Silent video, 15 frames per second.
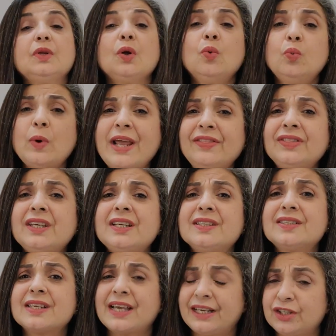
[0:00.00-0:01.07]
When
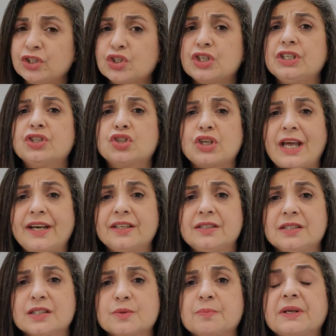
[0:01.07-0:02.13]
these energy
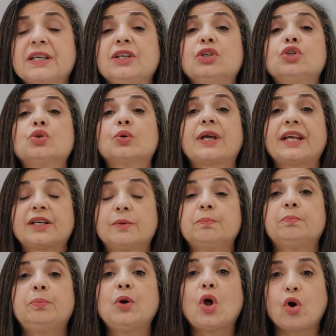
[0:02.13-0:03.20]
channels begin to get
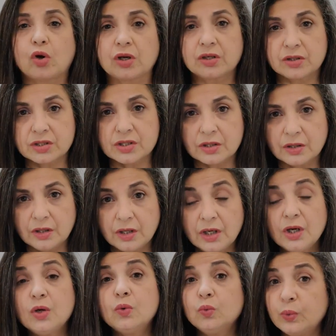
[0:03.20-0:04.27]
lot
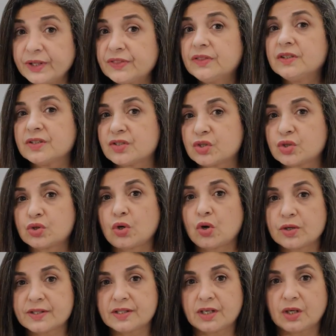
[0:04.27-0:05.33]
with this
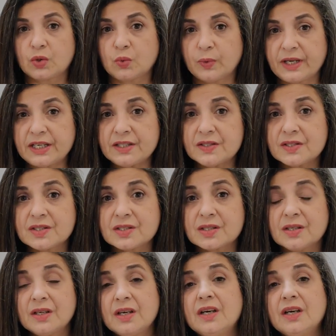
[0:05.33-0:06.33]
toxic waste.